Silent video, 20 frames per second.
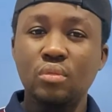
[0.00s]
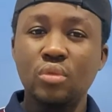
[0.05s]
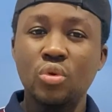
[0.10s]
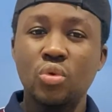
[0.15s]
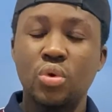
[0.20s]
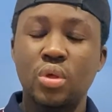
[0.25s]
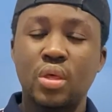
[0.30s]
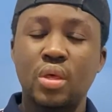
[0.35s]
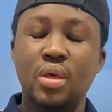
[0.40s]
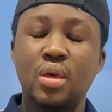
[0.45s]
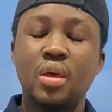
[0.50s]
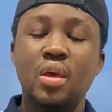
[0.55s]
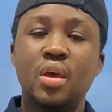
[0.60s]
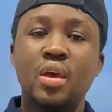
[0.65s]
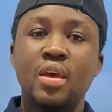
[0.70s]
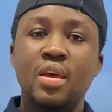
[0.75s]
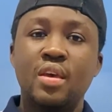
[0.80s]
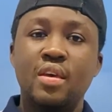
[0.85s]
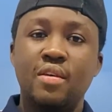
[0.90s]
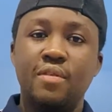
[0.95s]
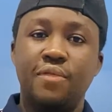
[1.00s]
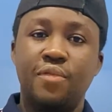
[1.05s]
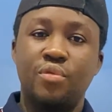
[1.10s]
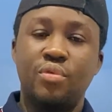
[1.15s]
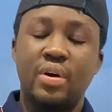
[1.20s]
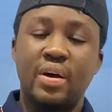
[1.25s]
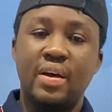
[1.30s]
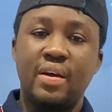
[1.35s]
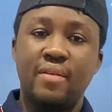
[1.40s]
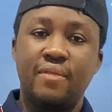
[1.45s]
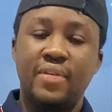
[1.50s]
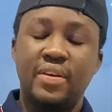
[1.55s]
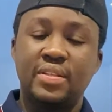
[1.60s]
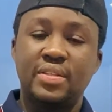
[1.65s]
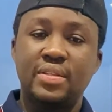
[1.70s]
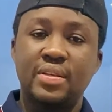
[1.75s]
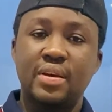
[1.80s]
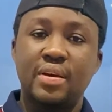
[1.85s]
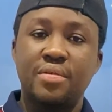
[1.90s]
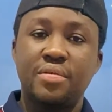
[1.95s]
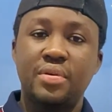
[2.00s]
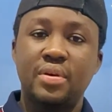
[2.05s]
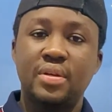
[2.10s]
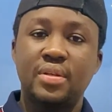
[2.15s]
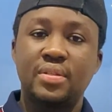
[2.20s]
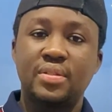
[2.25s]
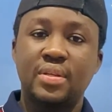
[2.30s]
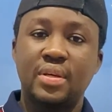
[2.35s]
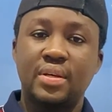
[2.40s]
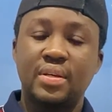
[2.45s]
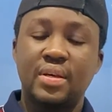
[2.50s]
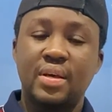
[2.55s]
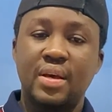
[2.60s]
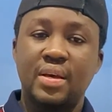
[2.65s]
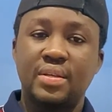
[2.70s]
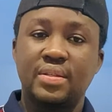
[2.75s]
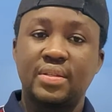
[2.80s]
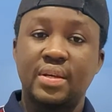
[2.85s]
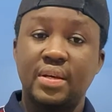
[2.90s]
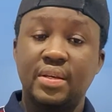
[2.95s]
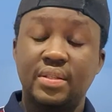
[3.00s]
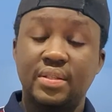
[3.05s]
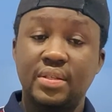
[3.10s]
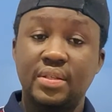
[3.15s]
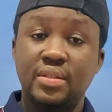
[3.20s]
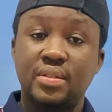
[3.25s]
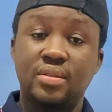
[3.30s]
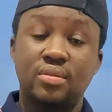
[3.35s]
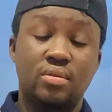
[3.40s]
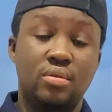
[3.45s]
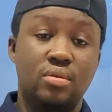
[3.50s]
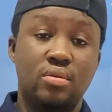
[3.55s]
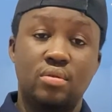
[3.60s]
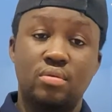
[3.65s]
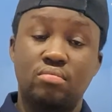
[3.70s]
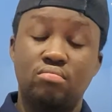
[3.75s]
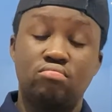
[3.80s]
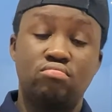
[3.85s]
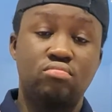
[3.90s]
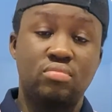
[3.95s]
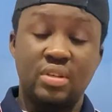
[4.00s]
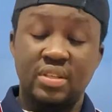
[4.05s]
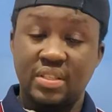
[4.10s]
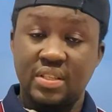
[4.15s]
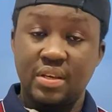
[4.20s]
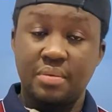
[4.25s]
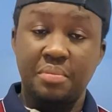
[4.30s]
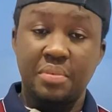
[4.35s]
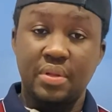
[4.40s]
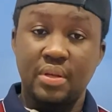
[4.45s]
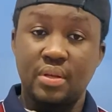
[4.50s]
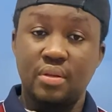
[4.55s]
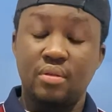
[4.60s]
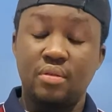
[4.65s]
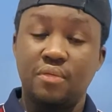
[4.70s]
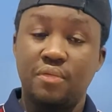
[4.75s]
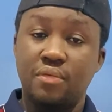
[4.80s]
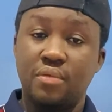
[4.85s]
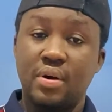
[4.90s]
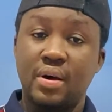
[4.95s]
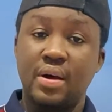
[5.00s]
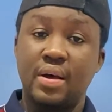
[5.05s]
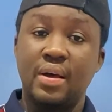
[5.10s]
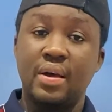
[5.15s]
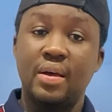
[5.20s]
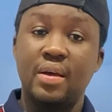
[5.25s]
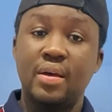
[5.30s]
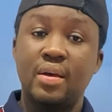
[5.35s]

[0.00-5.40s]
Okay, if you are a veterinary scientist, or the same thing. If you are